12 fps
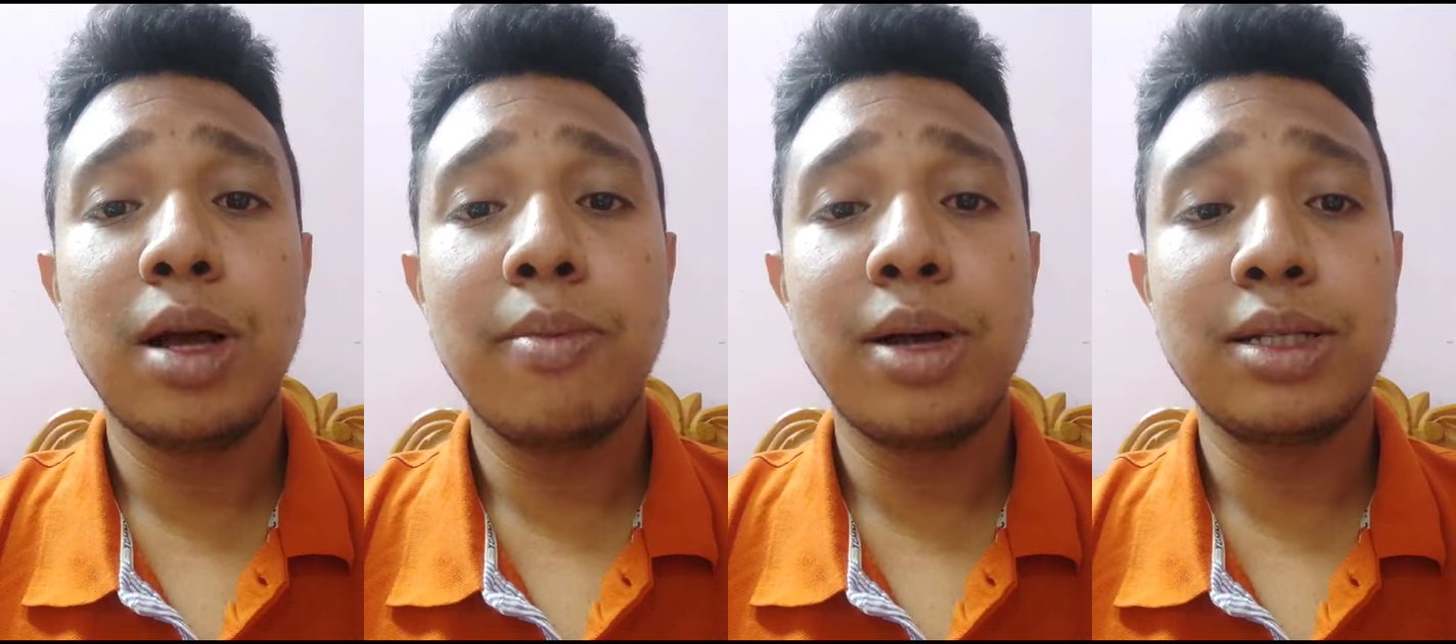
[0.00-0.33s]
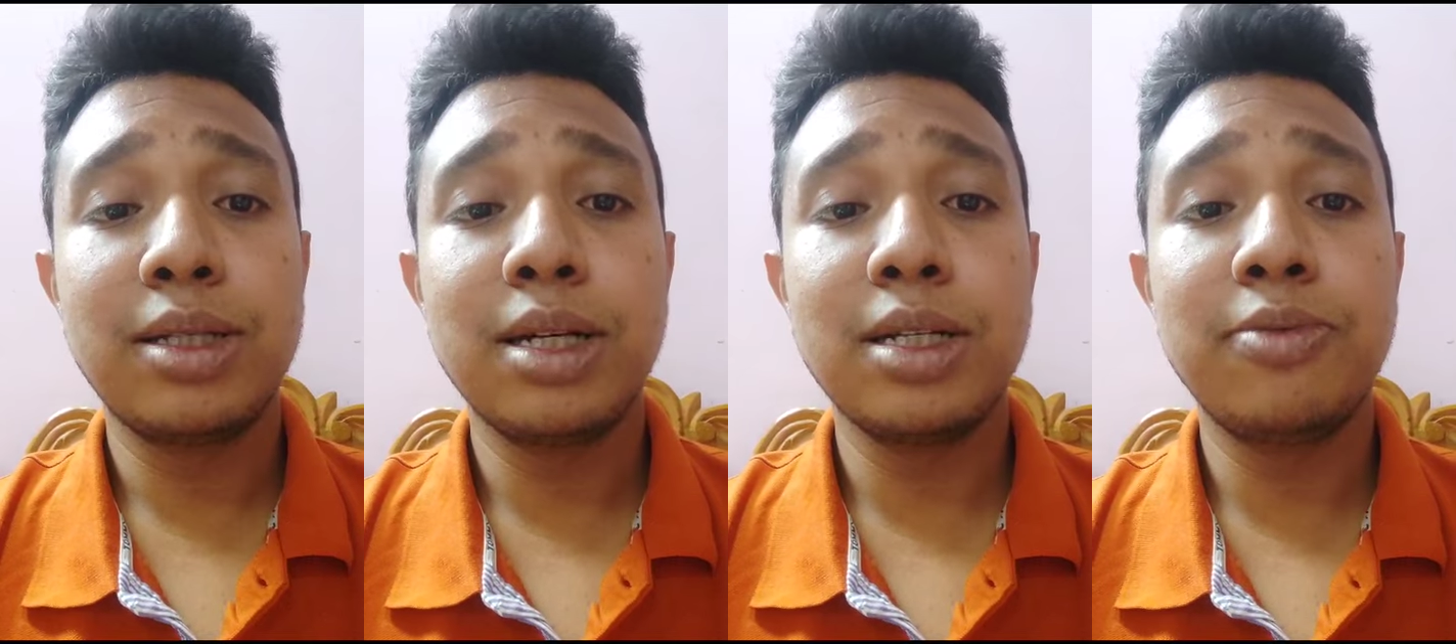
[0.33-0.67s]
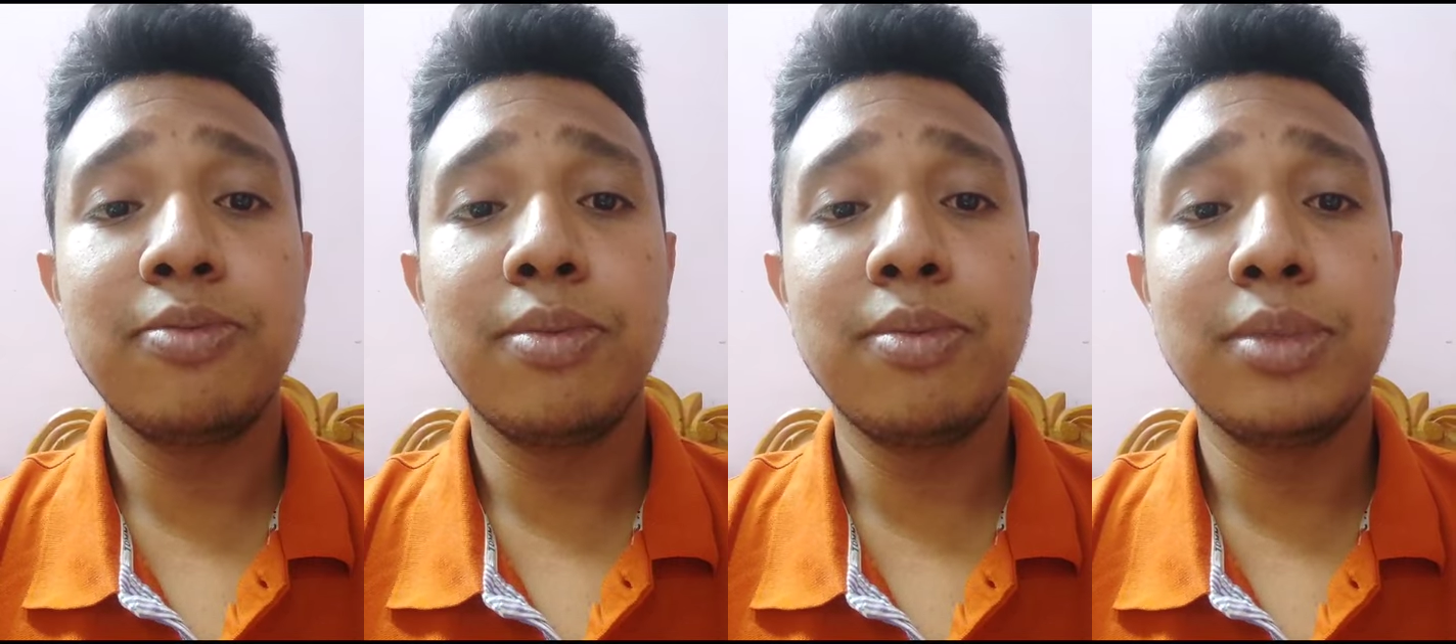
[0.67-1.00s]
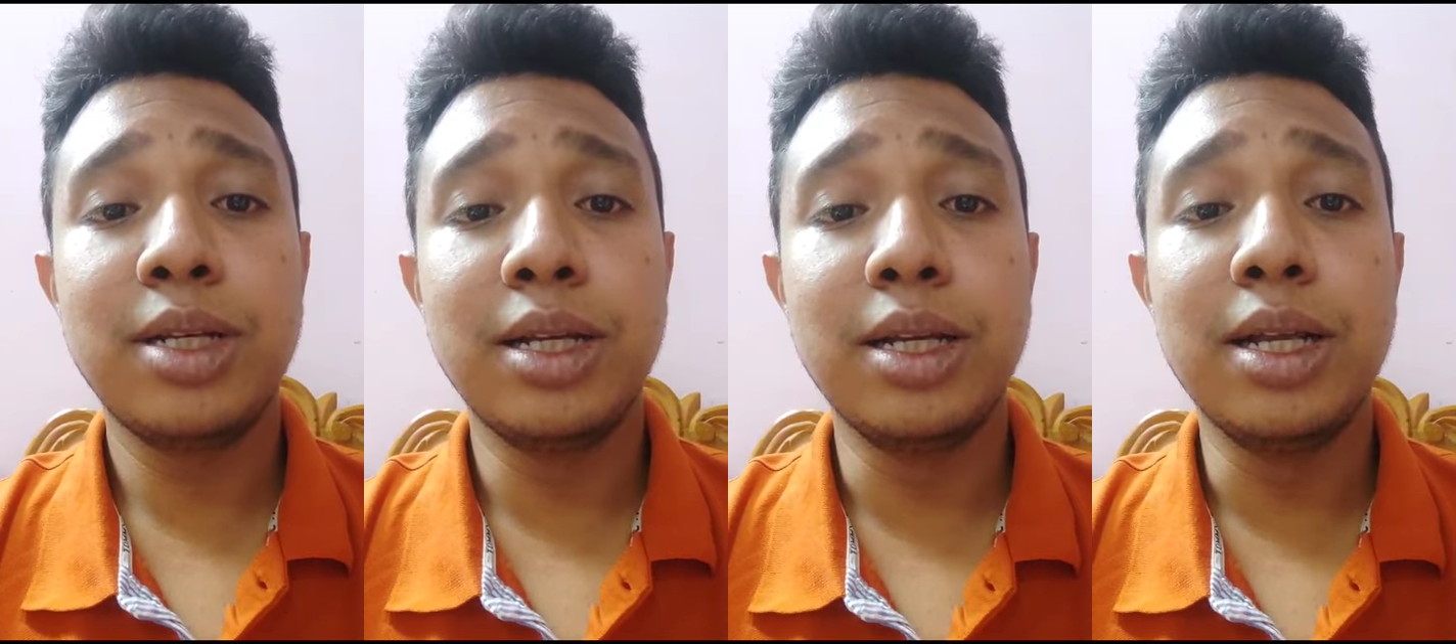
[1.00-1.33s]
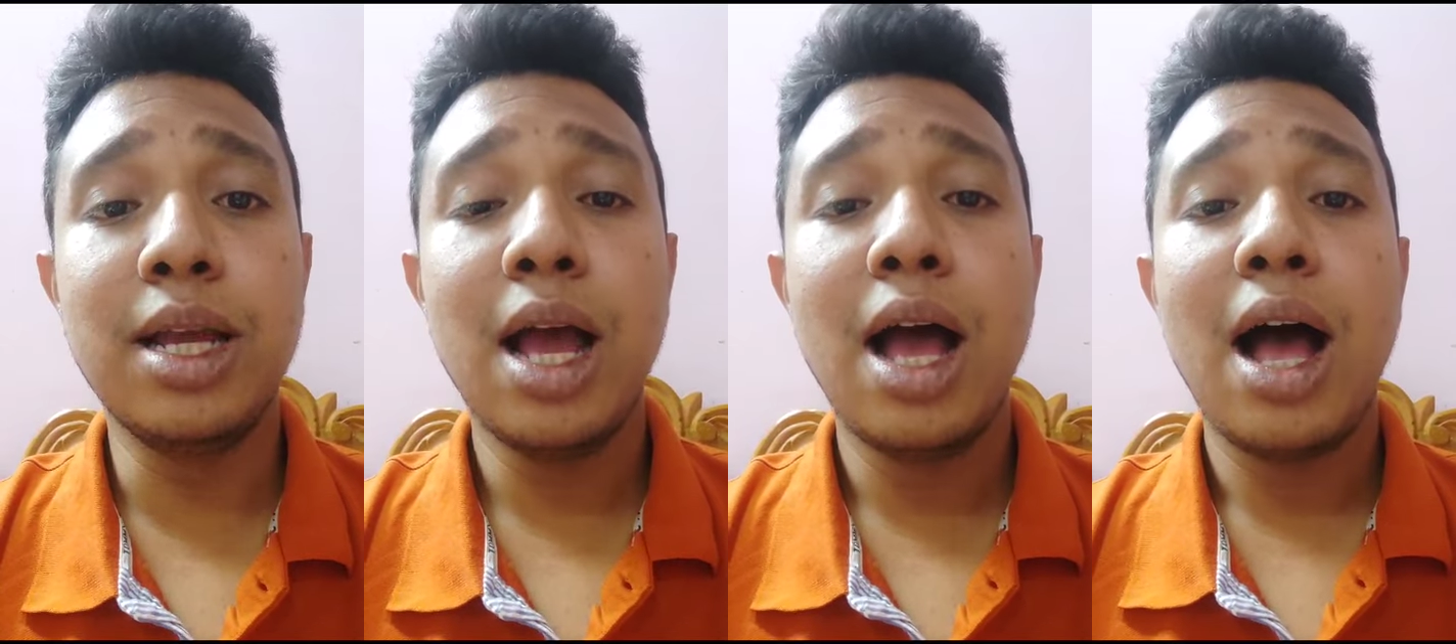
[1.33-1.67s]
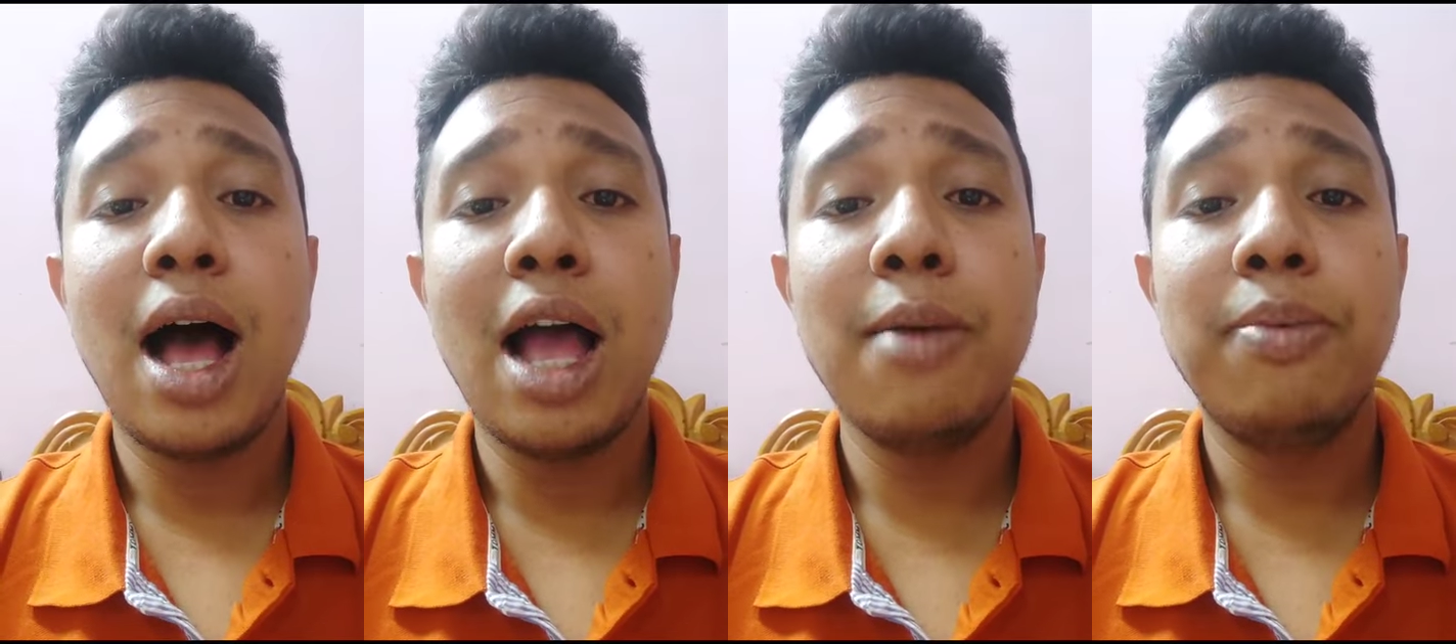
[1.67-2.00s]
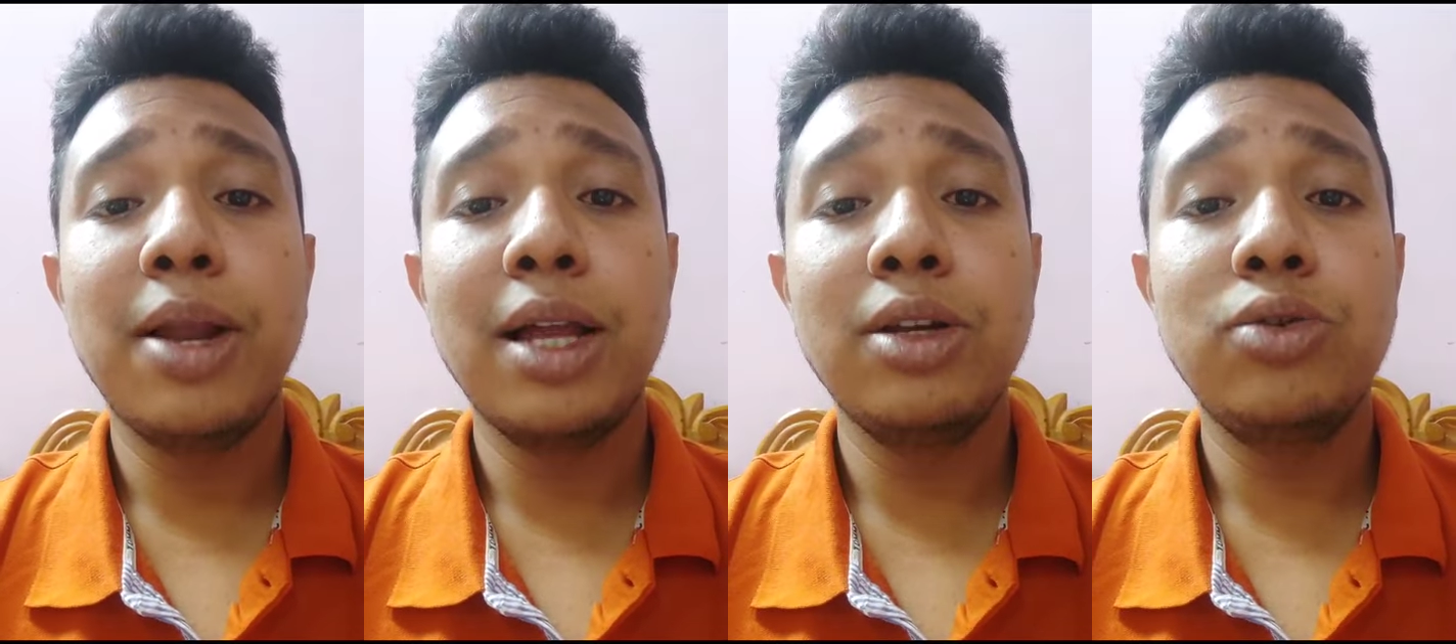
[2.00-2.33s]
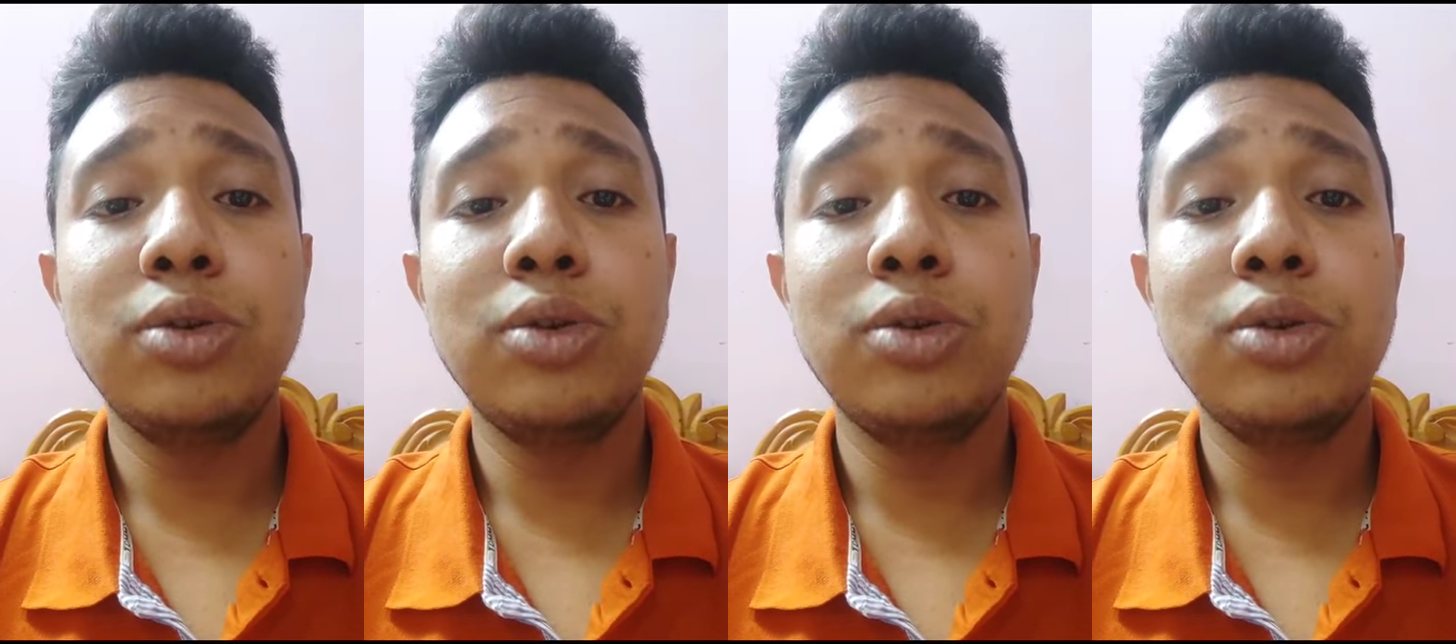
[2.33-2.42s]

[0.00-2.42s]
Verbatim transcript: master's mm, degree, I plan